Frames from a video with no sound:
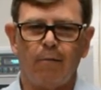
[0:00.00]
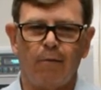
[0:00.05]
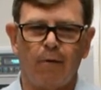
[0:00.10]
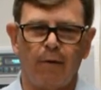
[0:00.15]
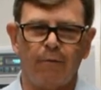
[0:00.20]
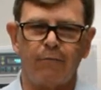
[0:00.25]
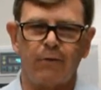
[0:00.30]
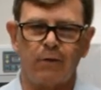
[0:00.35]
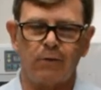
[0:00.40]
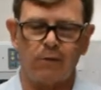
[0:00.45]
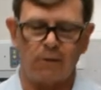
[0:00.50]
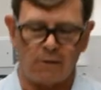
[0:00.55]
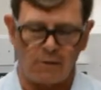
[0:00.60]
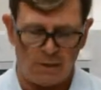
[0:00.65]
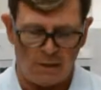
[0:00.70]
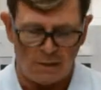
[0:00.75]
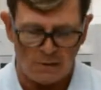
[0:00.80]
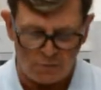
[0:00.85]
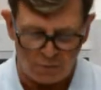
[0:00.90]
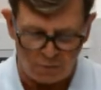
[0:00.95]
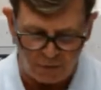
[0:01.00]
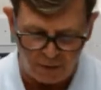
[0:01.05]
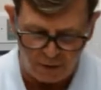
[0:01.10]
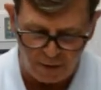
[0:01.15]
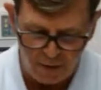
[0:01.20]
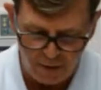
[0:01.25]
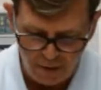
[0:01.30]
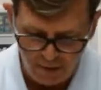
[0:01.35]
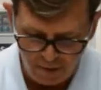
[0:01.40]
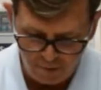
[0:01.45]
lift it successfully
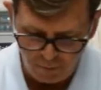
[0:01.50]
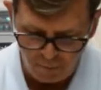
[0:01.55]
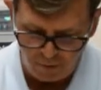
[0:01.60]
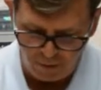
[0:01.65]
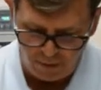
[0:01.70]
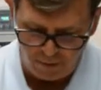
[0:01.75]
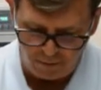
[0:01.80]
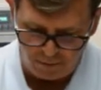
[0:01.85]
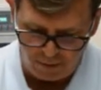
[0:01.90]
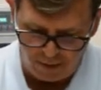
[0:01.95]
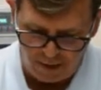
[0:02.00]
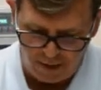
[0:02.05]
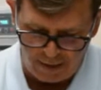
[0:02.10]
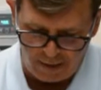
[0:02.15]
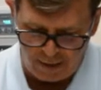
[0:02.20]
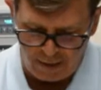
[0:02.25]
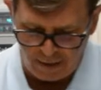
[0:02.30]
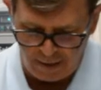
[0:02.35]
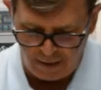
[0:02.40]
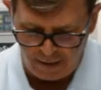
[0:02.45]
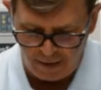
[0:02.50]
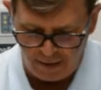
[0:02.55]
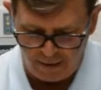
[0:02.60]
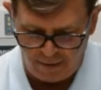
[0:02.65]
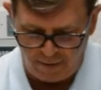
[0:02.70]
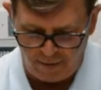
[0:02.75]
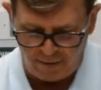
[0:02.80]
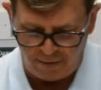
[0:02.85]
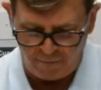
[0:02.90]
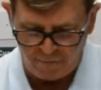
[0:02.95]
without any
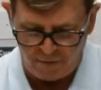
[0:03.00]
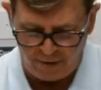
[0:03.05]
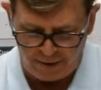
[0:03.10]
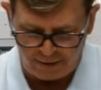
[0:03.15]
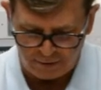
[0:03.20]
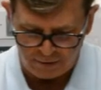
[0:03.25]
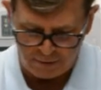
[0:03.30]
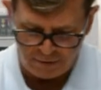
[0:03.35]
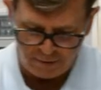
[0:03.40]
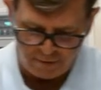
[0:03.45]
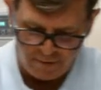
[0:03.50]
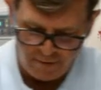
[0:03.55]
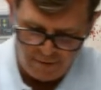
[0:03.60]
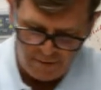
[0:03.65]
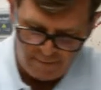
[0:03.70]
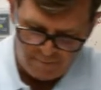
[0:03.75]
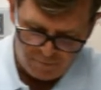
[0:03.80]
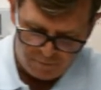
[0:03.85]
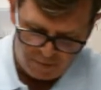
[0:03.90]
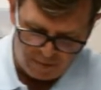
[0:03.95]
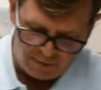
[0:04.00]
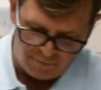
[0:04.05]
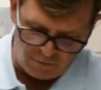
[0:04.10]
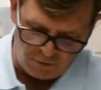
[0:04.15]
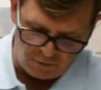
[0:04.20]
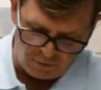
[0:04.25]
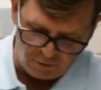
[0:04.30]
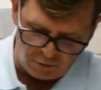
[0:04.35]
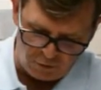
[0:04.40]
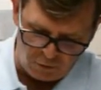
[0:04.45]
artifacts. And if you
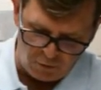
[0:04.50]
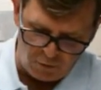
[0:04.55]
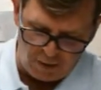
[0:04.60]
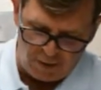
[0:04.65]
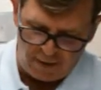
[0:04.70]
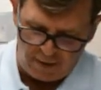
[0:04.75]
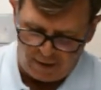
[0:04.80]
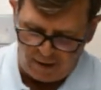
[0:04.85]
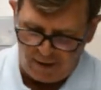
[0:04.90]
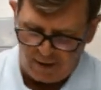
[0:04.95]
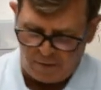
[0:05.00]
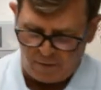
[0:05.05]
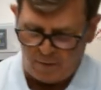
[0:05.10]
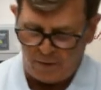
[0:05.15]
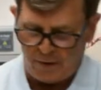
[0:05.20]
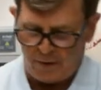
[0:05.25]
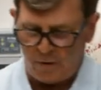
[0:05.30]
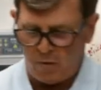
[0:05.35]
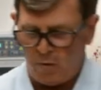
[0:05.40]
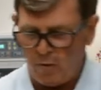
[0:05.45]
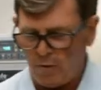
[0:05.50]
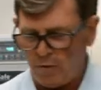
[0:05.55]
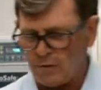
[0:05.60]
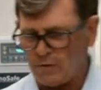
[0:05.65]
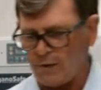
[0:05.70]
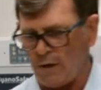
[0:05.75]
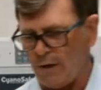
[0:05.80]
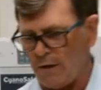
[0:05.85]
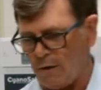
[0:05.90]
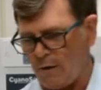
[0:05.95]
can do that either on a
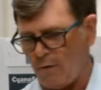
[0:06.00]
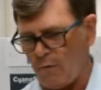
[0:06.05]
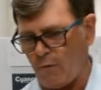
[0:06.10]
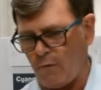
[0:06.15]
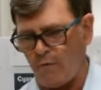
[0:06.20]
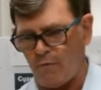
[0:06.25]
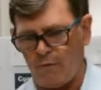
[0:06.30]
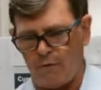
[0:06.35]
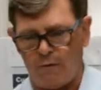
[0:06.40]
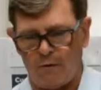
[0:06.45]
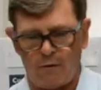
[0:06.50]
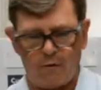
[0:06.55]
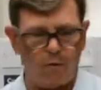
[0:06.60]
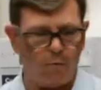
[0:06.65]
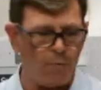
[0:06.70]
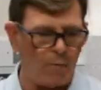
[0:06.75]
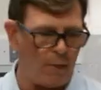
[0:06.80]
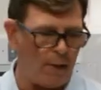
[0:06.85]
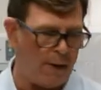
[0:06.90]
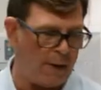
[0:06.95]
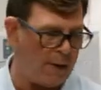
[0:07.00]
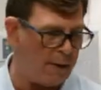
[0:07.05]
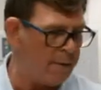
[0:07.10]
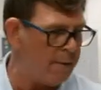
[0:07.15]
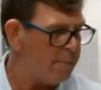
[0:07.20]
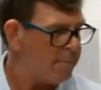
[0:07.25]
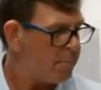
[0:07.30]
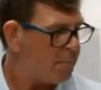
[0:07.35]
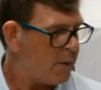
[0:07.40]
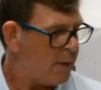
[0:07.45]
horizontal or vertical plane,
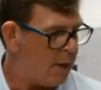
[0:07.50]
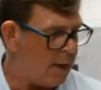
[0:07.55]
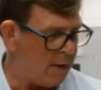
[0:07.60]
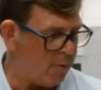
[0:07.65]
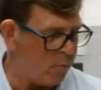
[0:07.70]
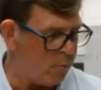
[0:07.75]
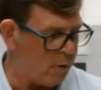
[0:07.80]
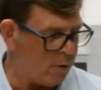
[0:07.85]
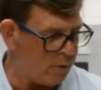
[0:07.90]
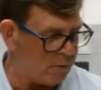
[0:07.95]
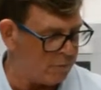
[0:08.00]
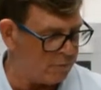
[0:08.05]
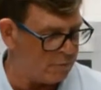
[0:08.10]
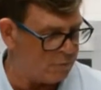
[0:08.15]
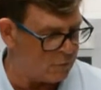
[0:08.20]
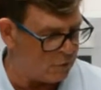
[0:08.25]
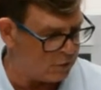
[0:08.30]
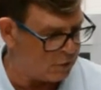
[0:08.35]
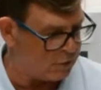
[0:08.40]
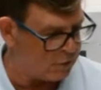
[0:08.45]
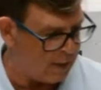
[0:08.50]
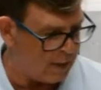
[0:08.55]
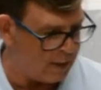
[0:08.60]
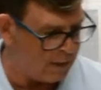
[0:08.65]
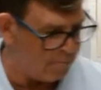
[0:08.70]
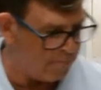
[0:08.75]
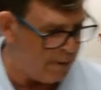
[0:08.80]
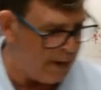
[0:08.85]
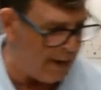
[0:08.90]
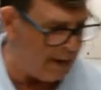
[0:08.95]
it will just take
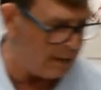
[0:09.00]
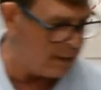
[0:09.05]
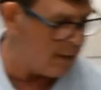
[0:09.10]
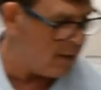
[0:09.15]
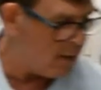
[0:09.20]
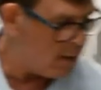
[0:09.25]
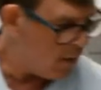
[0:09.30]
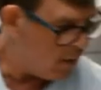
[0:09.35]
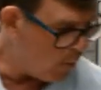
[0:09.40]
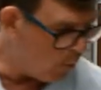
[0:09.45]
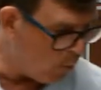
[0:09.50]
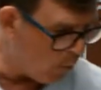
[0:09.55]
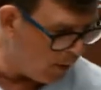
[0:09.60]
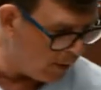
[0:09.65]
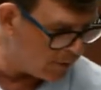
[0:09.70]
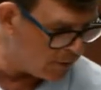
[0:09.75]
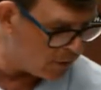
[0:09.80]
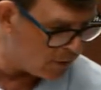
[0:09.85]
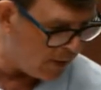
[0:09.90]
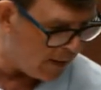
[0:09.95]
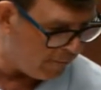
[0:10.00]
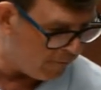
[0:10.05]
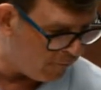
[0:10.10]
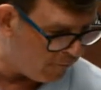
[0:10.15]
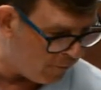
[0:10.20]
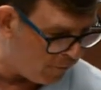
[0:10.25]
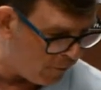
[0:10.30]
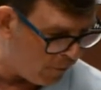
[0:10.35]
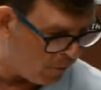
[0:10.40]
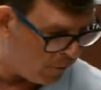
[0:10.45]
it back one step
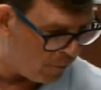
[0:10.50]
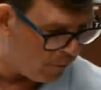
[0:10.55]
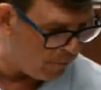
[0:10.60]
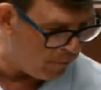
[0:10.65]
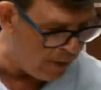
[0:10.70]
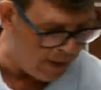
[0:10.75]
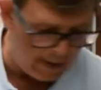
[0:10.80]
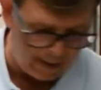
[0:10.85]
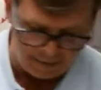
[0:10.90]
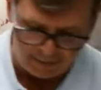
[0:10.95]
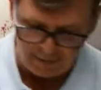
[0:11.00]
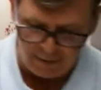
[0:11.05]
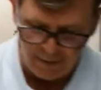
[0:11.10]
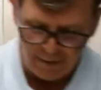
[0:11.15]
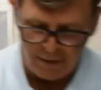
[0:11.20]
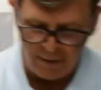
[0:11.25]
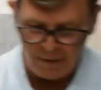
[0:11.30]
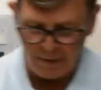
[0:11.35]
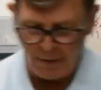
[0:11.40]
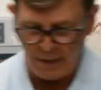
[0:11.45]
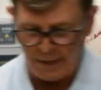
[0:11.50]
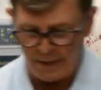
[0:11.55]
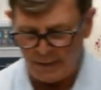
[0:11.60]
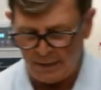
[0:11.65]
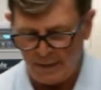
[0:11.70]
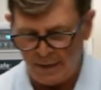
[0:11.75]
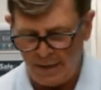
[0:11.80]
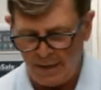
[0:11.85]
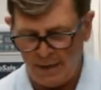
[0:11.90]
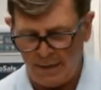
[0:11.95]
further back
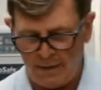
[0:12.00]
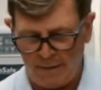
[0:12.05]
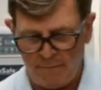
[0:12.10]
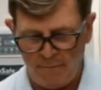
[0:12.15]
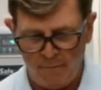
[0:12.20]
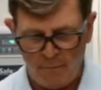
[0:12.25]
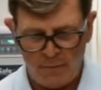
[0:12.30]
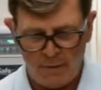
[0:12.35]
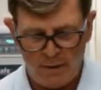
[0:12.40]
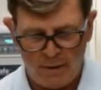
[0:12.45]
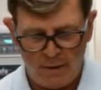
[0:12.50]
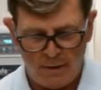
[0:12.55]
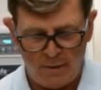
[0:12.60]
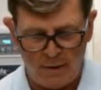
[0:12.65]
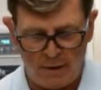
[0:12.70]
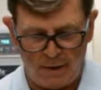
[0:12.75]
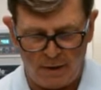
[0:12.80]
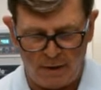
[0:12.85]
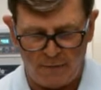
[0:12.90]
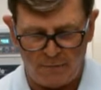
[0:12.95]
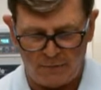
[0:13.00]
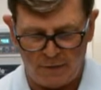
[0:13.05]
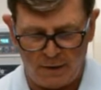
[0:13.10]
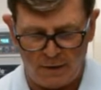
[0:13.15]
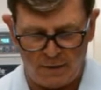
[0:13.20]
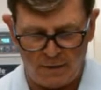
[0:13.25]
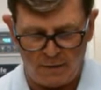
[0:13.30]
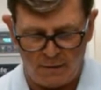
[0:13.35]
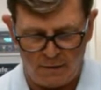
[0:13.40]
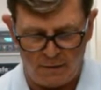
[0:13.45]
than
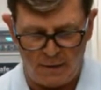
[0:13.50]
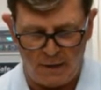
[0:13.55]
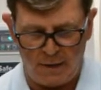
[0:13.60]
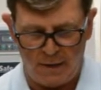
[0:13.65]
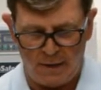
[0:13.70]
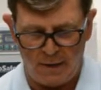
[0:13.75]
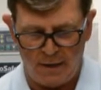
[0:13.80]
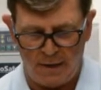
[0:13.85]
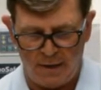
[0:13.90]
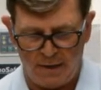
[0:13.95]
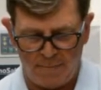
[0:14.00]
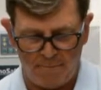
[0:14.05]
lifting the